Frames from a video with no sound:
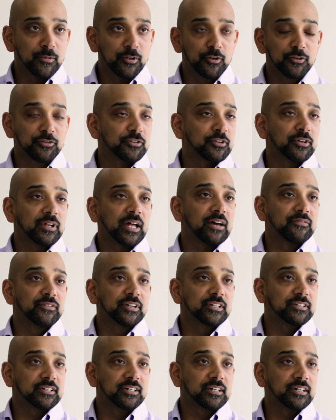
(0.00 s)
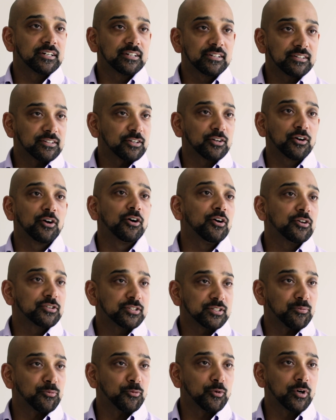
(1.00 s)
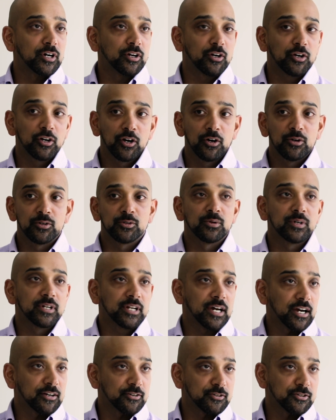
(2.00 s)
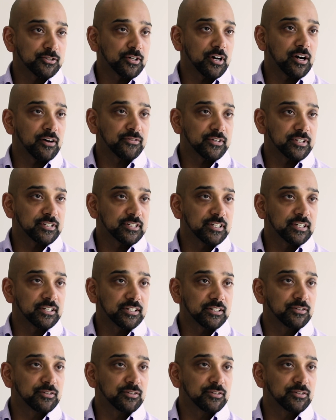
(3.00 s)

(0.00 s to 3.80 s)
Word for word: you're still having to to call someone or go to a doctor's office to,